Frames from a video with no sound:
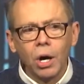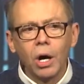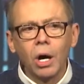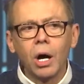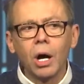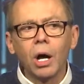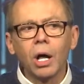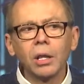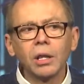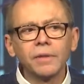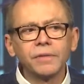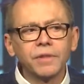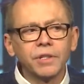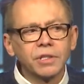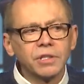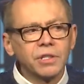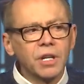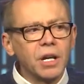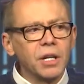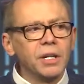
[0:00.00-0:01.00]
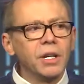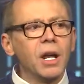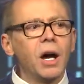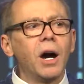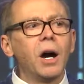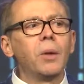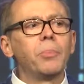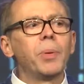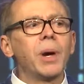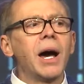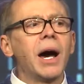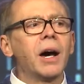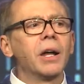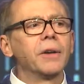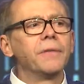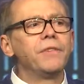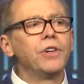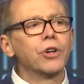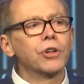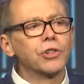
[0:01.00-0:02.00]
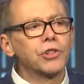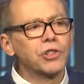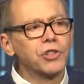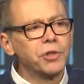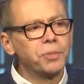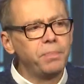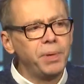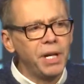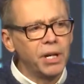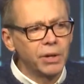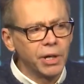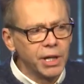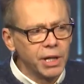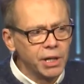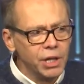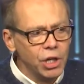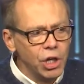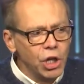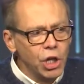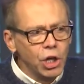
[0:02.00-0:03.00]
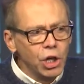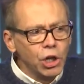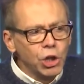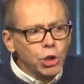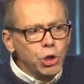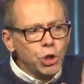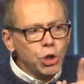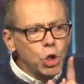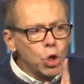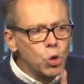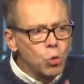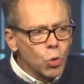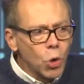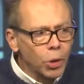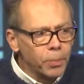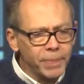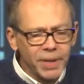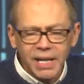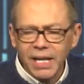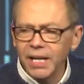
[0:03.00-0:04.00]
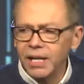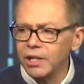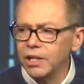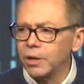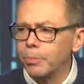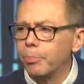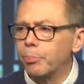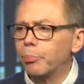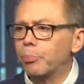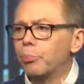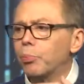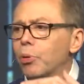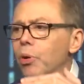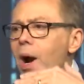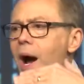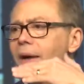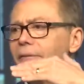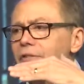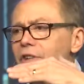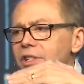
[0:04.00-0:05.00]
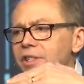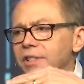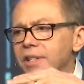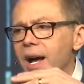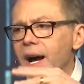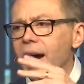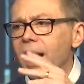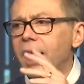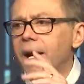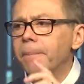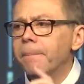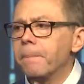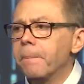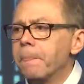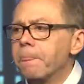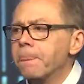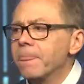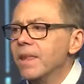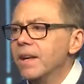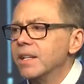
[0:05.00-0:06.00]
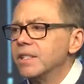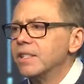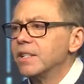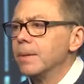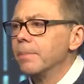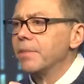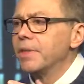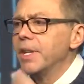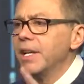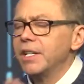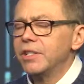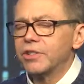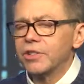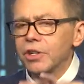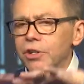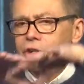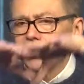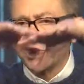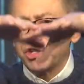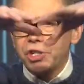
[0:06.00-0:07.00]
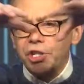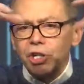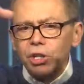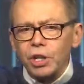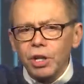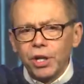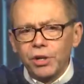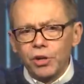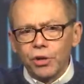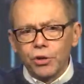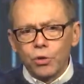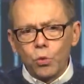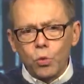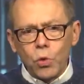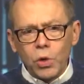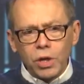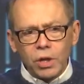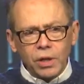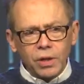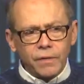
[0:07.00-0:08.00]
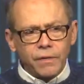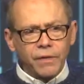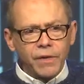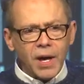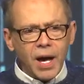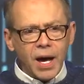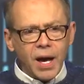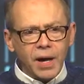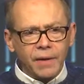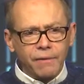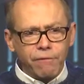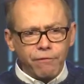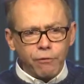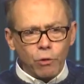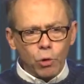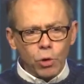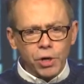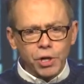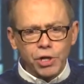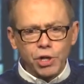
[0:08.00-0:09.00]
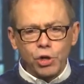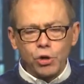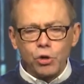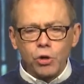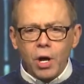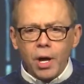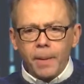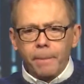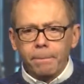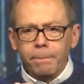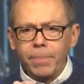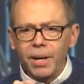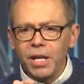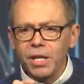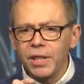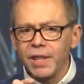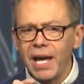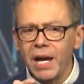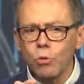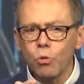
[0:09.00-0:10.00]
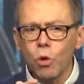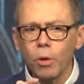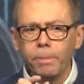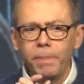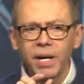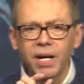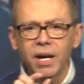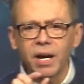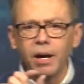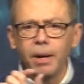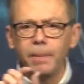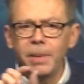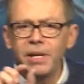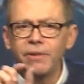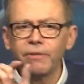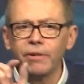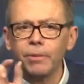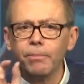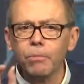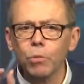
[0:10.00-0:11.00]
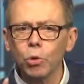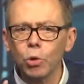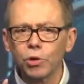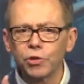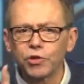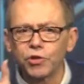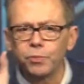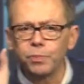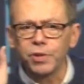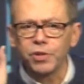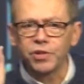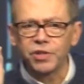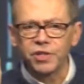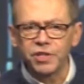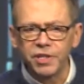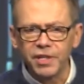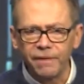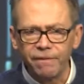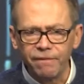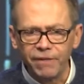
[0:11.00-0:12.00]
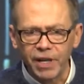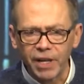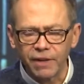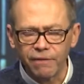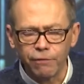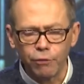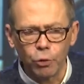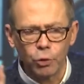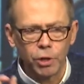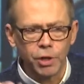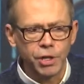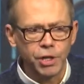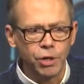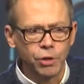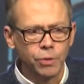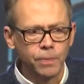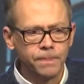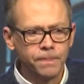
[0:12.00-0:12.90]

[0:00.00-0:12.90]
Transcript: all of a sudden up out of your spirit, you will begin to prophesy some things that are still under the will of God for you, but they will become even more specific for you.